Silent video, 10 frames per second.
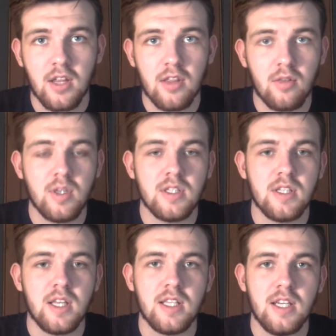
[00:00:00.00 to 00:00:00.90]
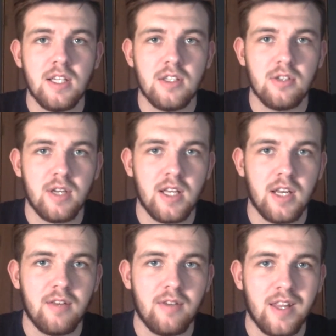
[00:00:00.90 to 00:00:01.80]
The reason that it's easier to
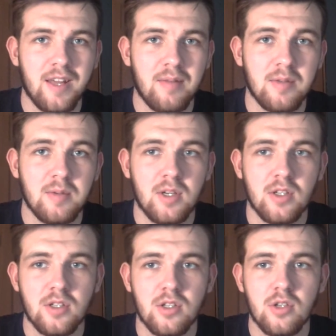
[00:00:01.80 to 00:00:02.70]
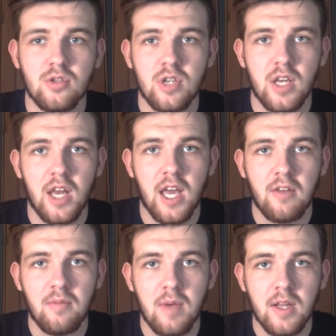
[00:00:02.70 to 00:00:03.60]
identify them is because usually a
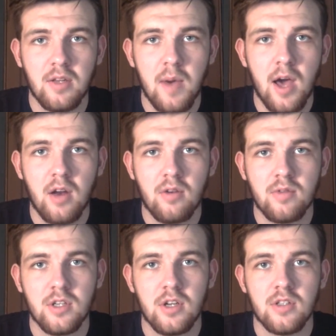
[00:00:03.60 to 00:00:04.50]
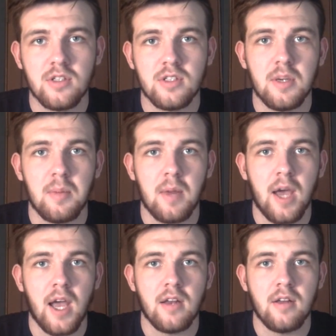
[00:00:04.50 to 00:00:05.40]
negative mental model results in some
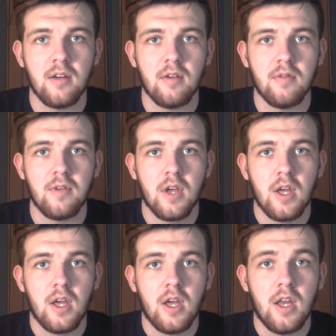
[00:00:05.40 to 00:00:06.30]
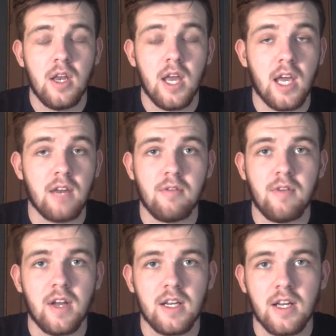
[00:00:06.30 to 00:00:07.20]
kind of negative
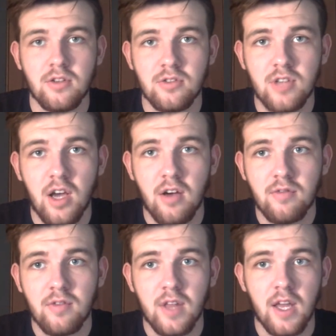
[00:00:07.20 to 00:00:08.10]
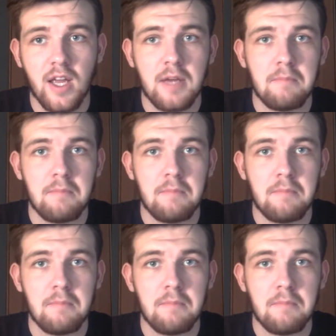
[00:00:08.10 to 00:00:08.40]
effect on yourself. Like